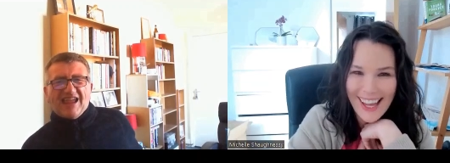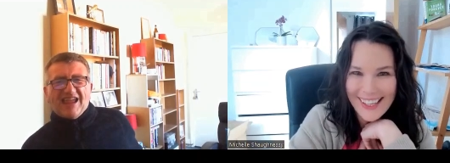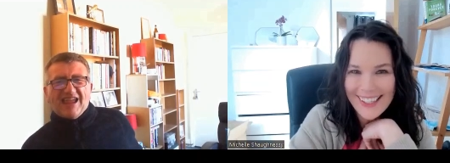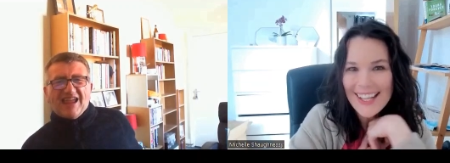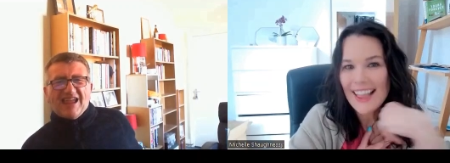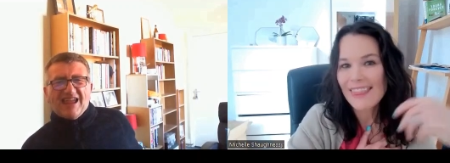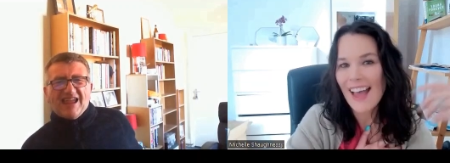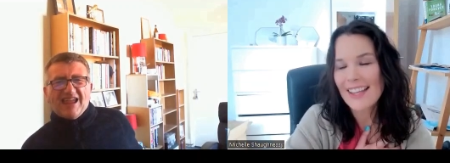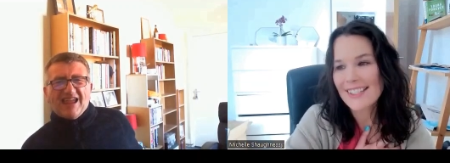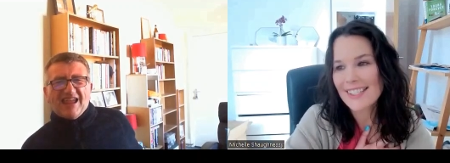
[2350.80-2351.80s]
Speaker 1: like
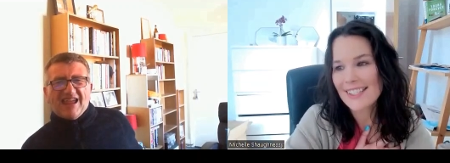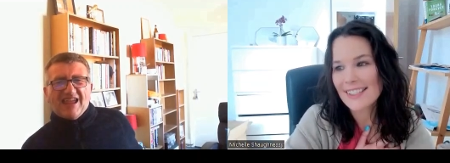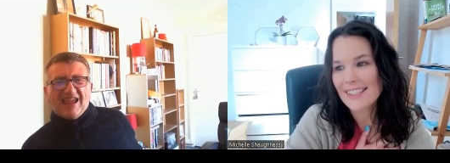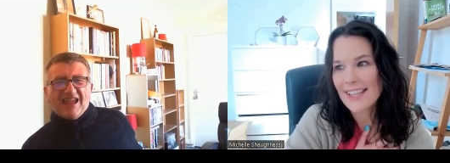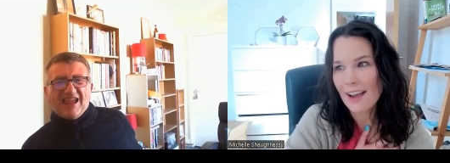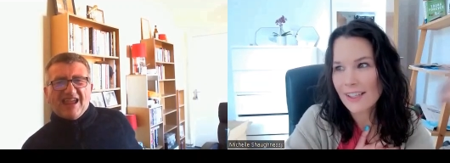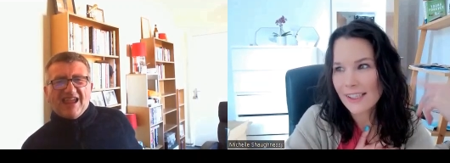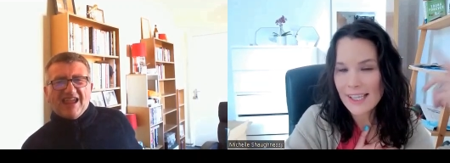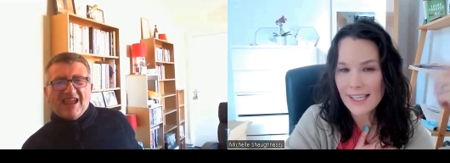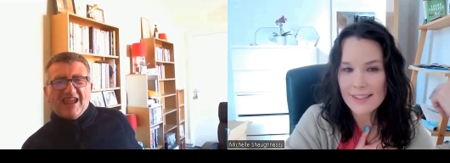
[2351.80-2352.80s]
that's
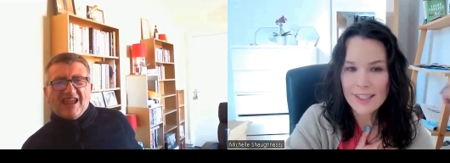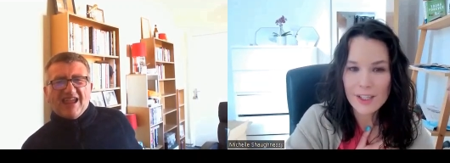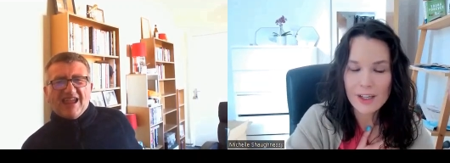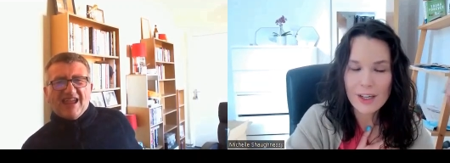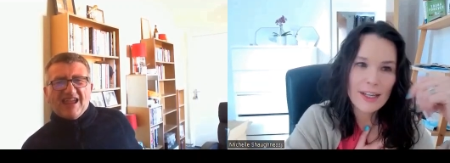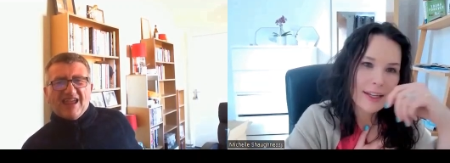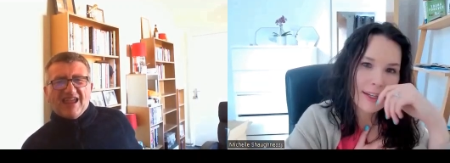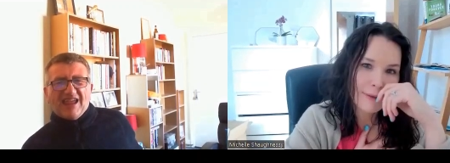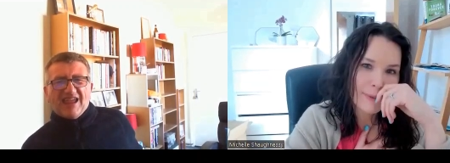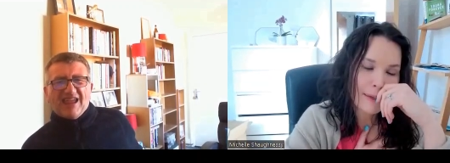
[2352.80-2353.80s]
definitely the
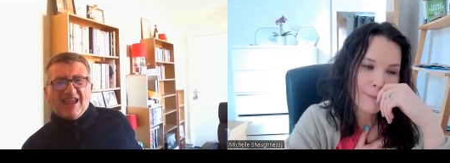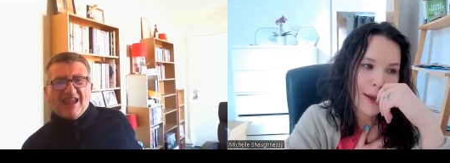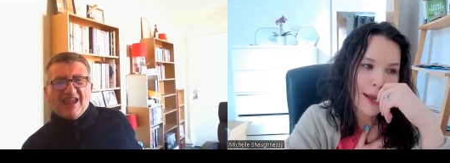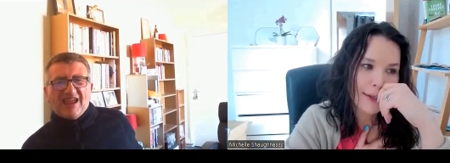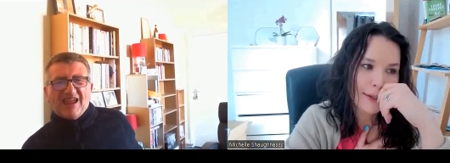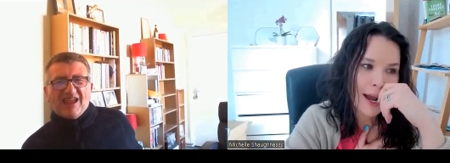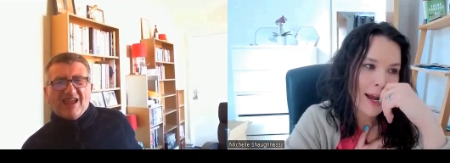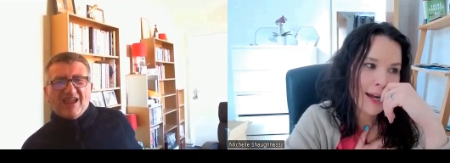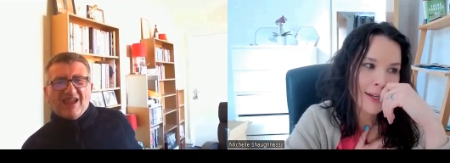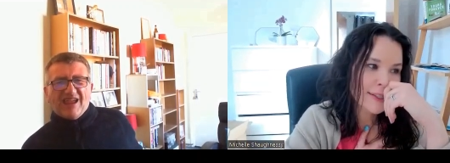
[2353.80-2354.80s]
insecurity in me but
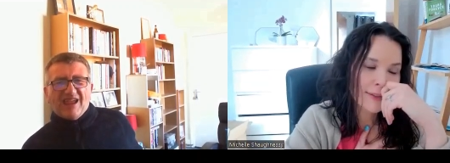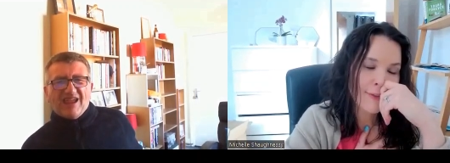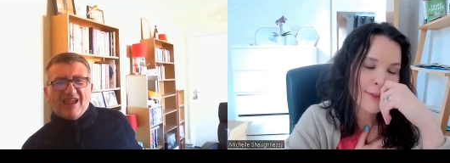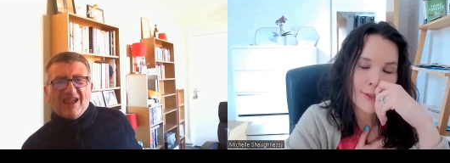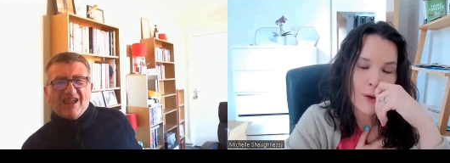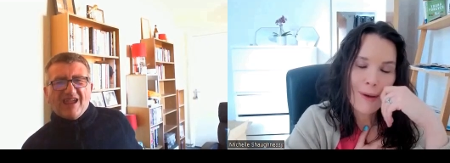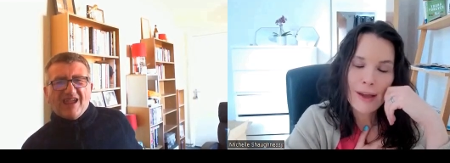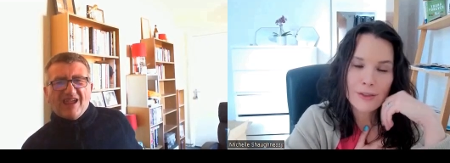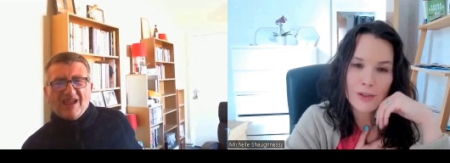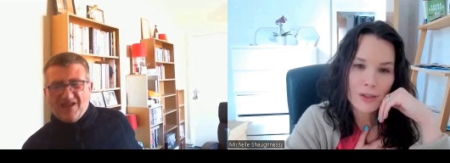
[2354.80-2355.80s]
i, I just love it so
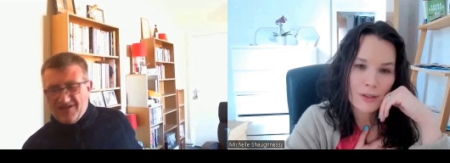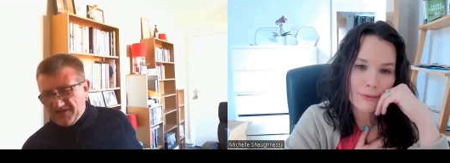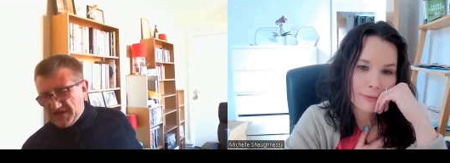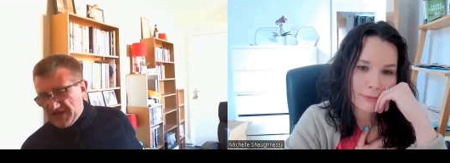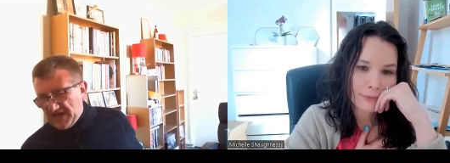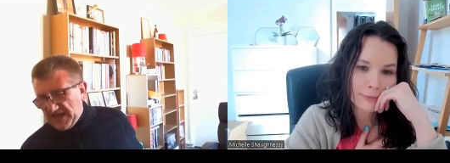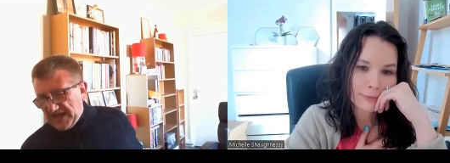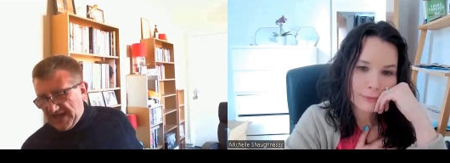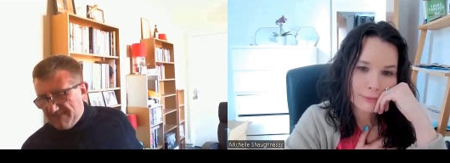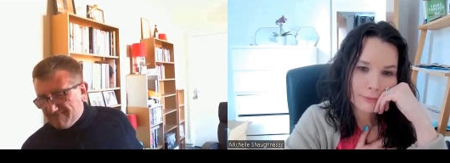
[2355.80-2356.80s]
much
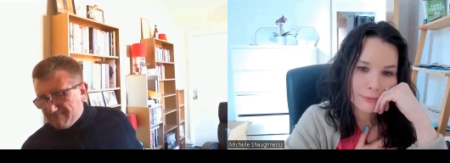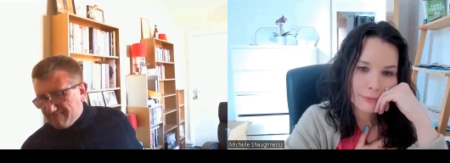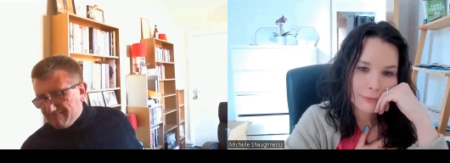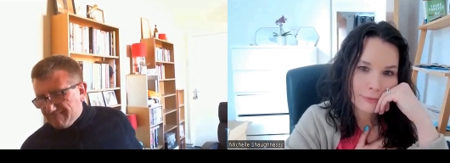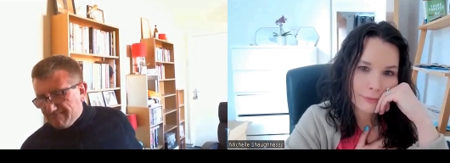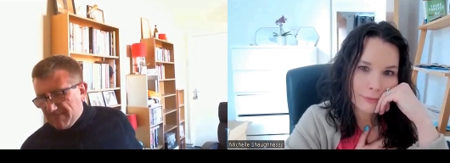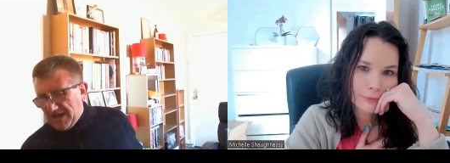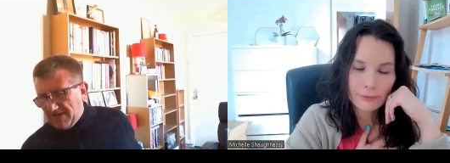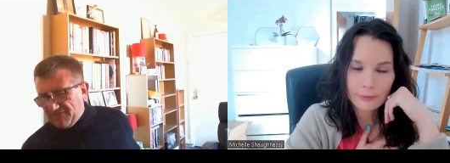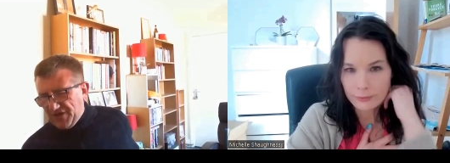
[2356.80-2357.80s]
Speaker 2: um
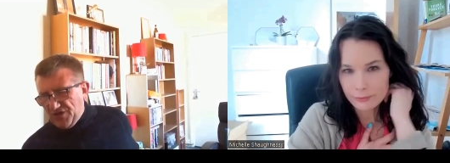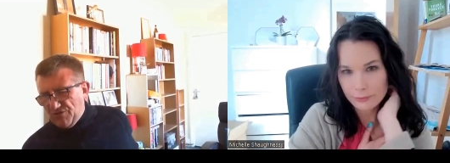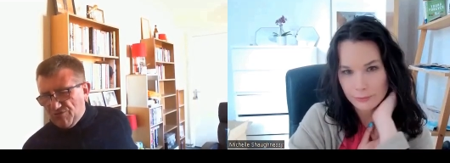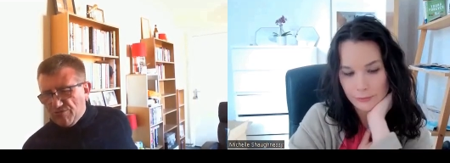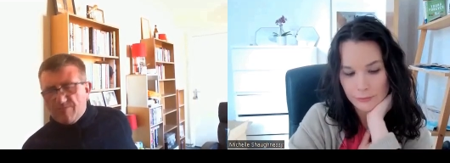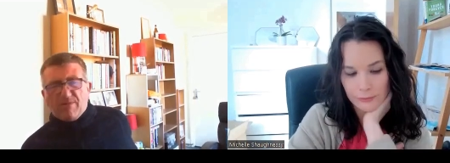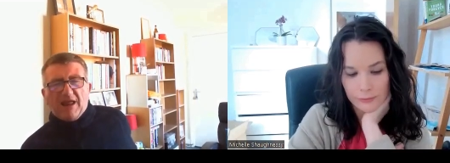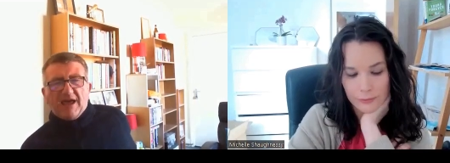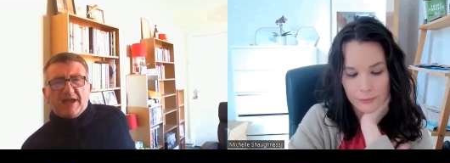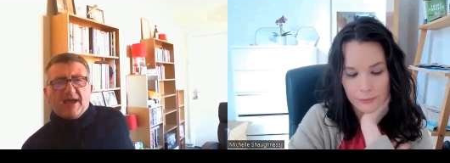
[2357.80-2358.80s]
have you
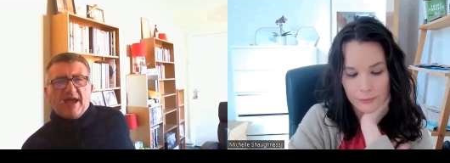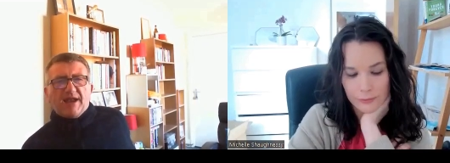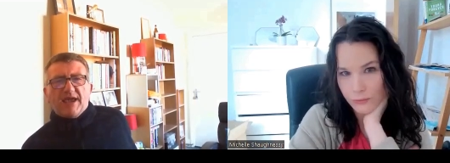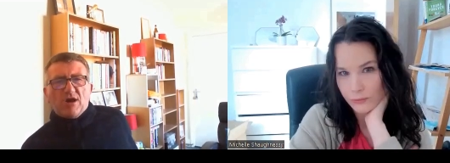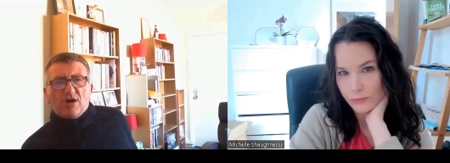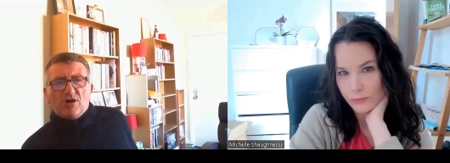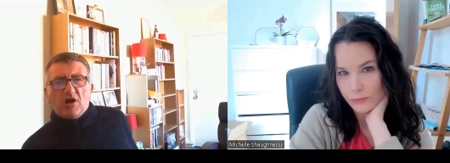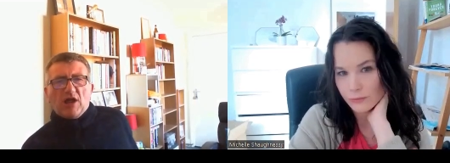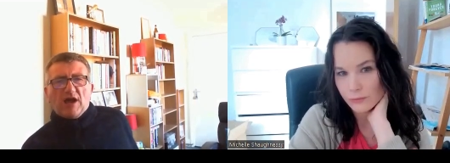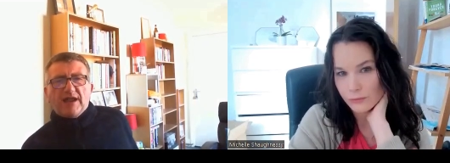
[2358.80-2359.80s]
played any
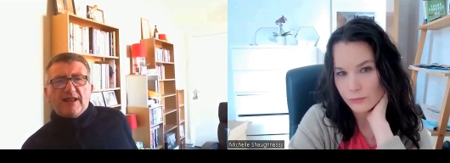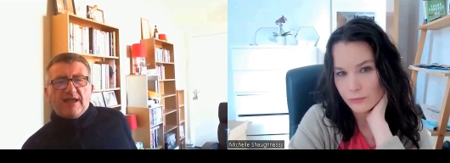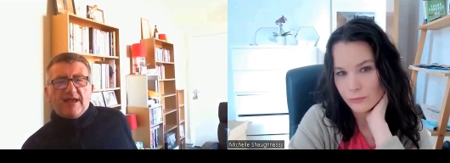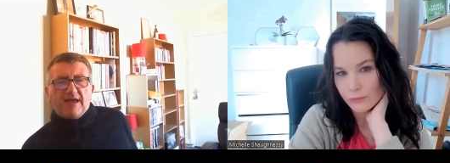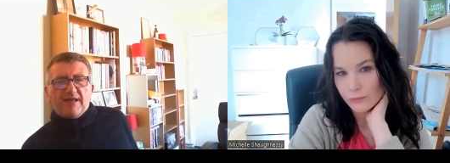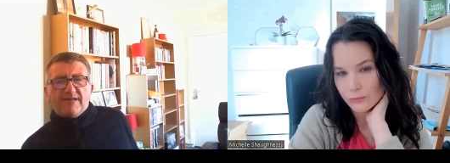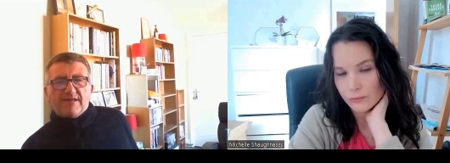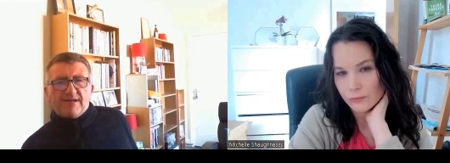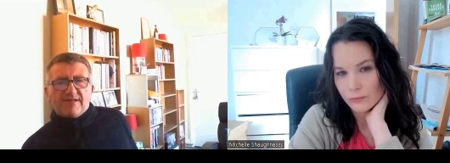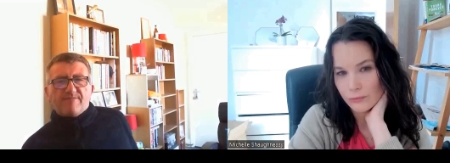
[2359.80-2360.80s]
online
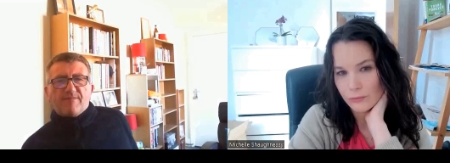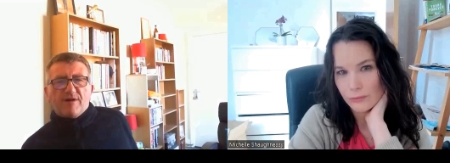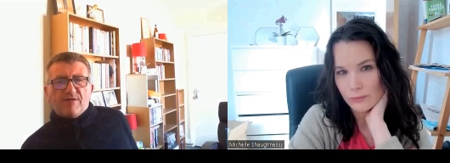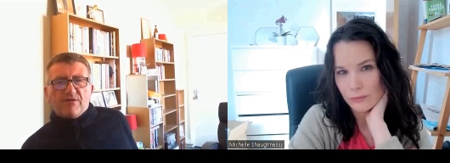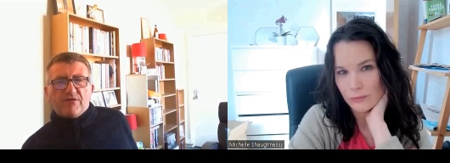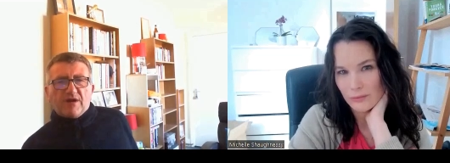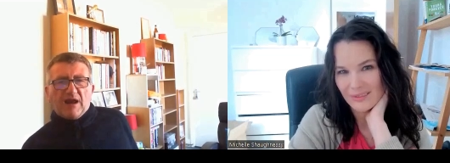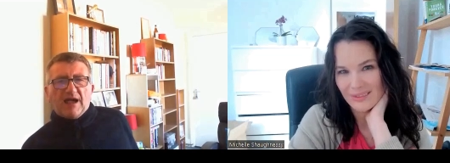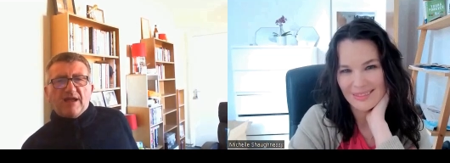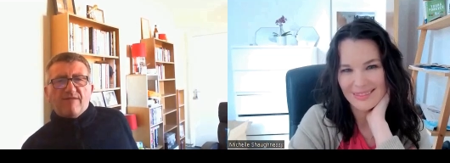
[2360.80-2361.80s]
gigs as opposed to
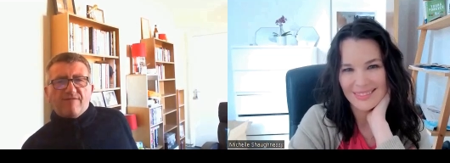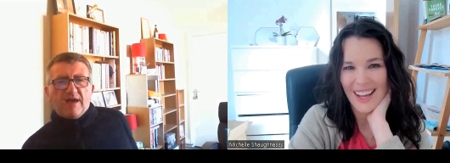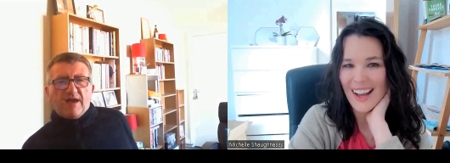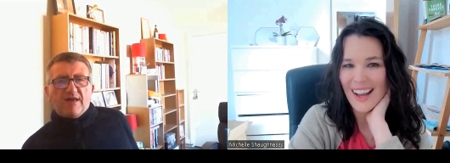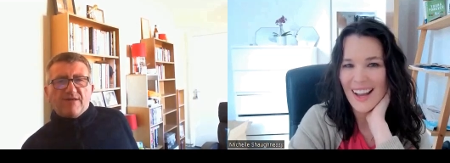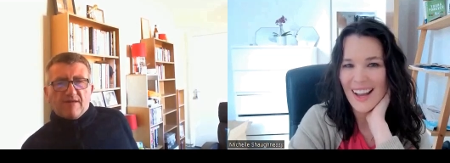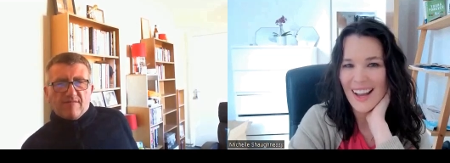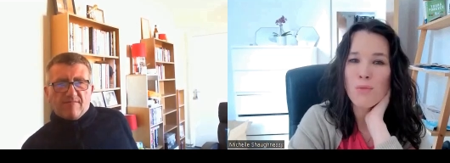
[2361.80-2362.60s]
live gigs?
Speaker 1: I